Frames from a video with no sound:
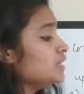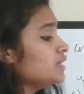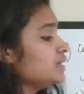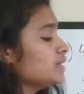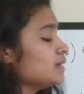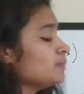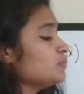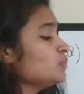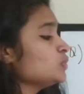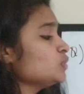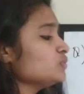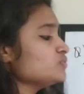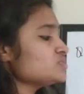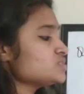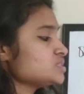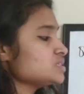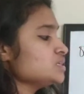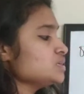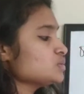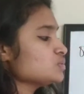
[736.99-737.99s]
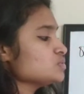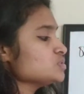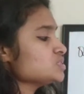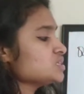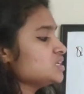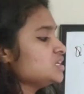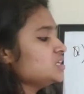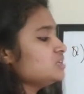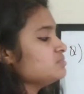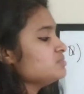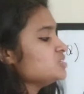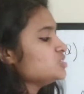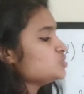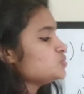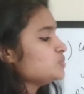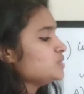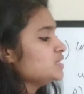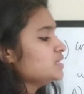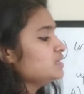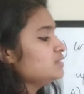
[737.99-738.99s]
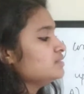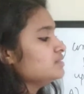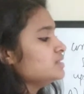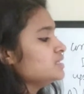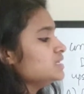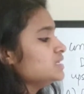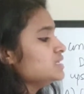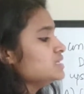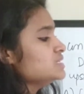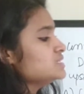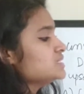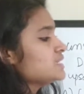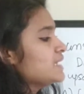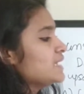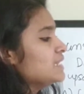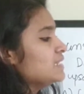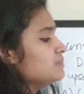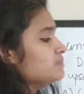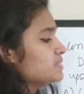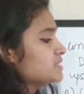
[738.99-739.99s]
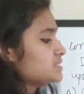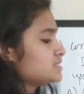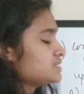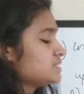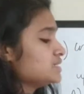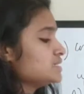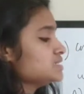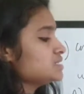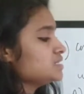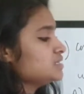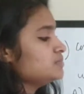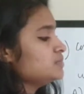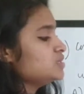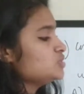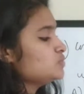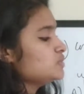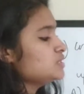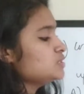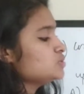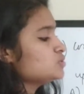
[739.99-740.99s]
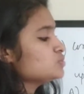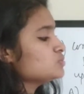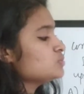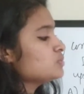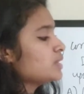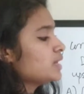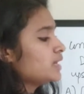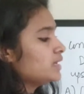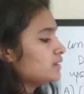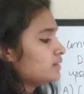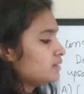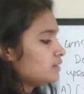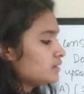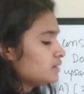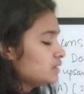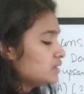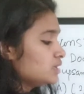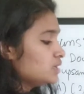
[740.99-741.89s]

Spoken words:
number of zeros in between these elements, that is in between 2 and